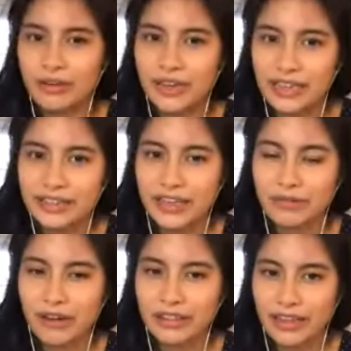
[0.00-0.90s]
kit that you
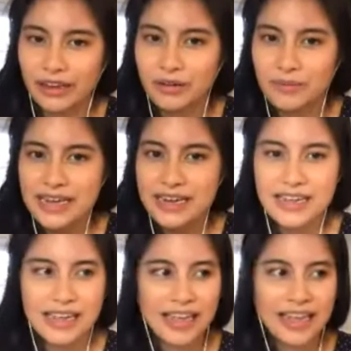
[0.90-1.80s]
want Lego to
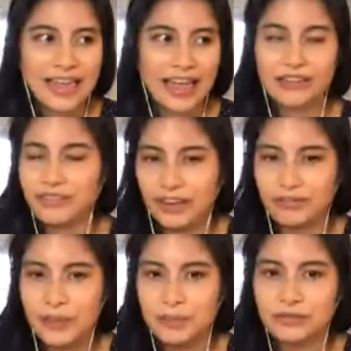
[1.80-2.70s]
make and if
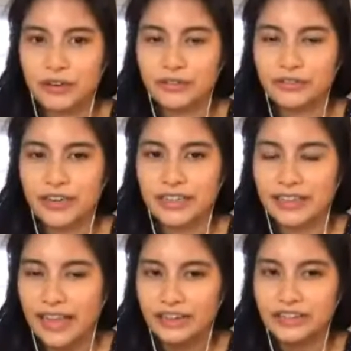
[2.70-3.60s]
enough people vote for it, they'll
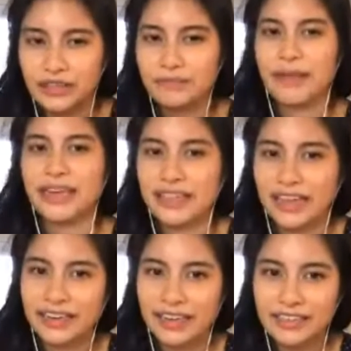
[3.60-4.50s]
actually make
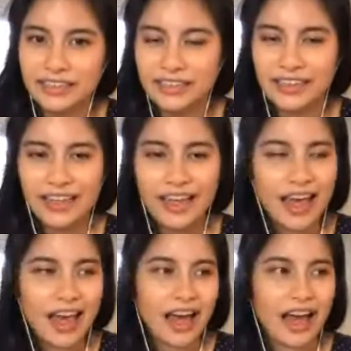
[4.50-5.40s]
that kit,
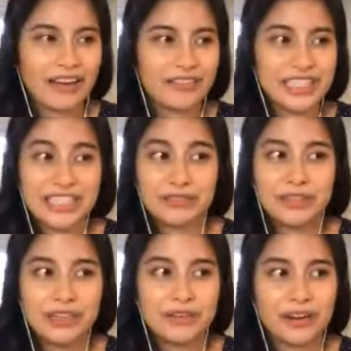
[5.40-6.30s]
uh, which is
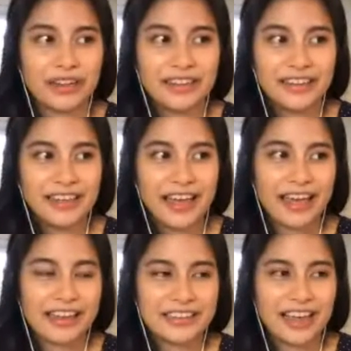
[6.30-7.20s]
really cool.
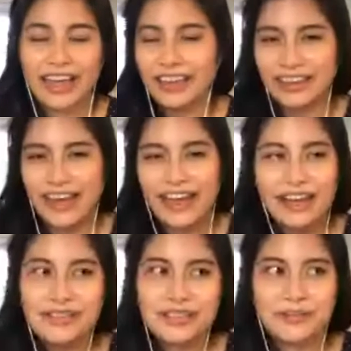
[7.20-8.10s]
And uh, I, I
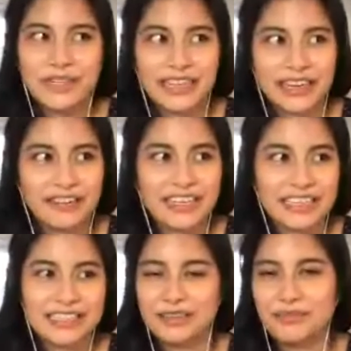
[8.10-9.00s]
have so many Lego
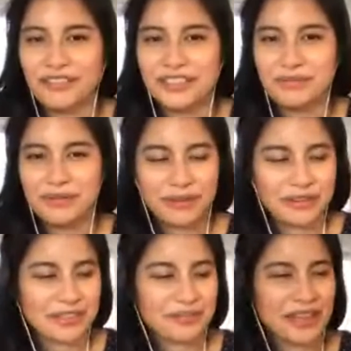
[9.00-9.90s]
ideas. I probably should
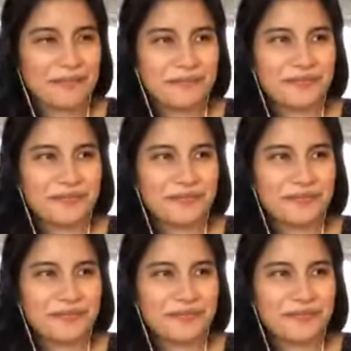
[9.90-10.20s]
propose some of them.